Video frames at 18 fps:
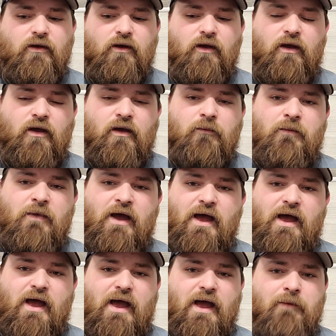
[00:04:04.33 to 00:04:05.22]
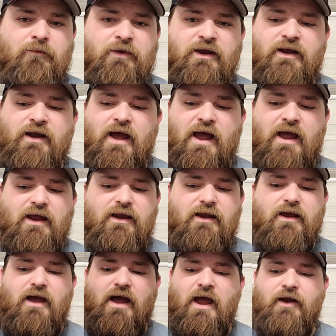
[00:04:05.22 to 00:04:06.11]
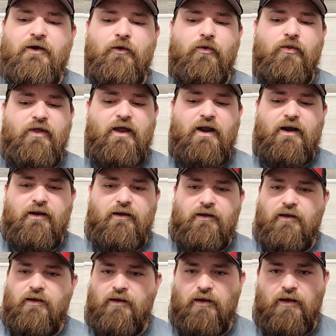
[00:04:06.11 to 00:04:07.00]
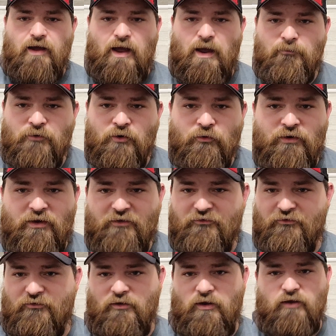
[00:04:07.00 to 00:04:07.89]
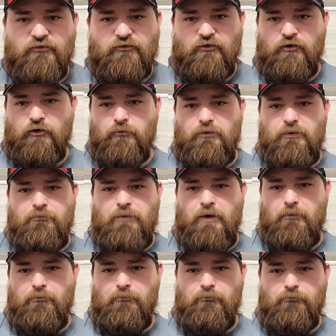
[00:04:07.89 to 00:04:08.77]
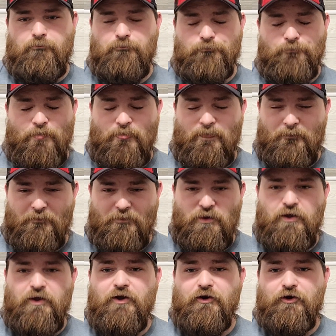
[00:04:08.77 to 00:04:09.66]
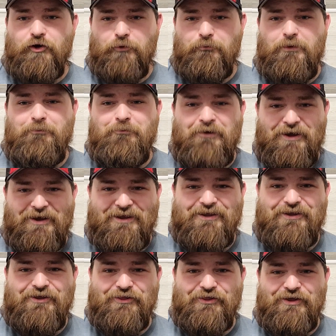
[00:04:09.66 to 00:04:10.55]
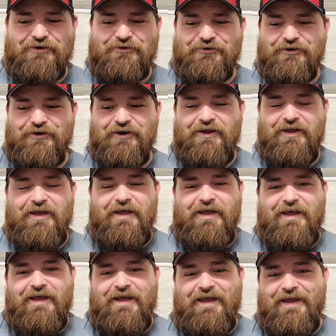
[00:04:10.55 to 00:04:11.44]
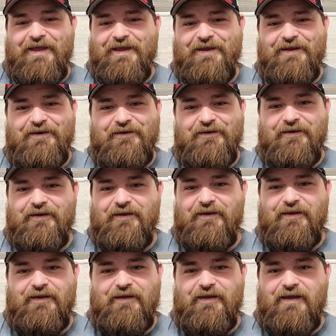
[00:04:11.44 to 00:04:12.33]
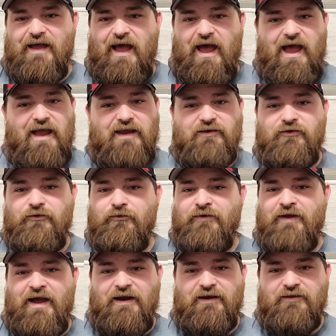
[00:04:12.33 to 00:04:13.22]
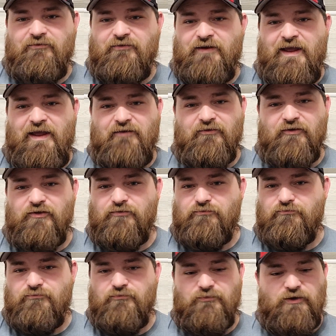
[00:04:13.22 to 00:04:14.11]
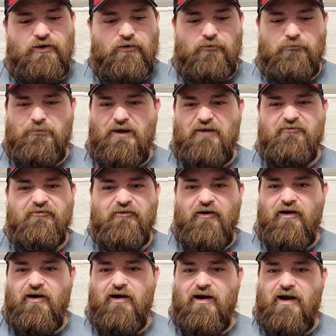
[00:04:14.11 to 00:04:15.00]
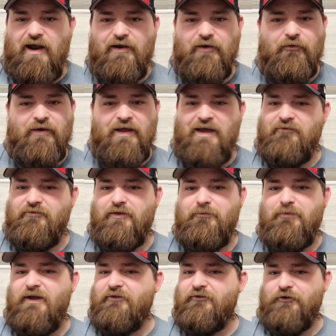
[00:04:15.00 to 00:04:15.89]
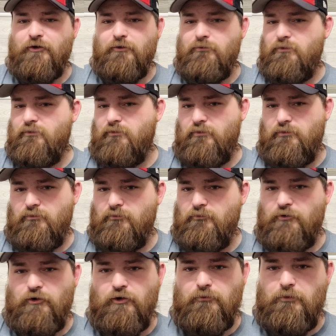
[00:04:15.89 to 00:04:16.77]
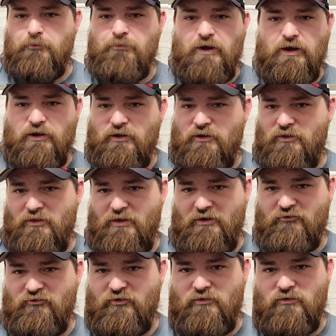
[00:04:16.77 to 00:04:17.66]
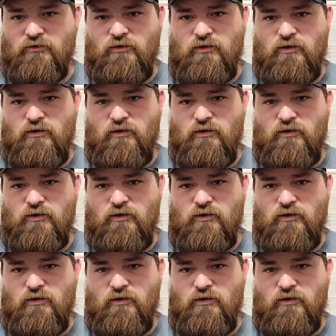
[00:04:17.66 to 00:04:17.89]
I know that I'm known as a Kirby Puckett collector, and I do not even have, by far I don't have the best Kirby Puckett collection.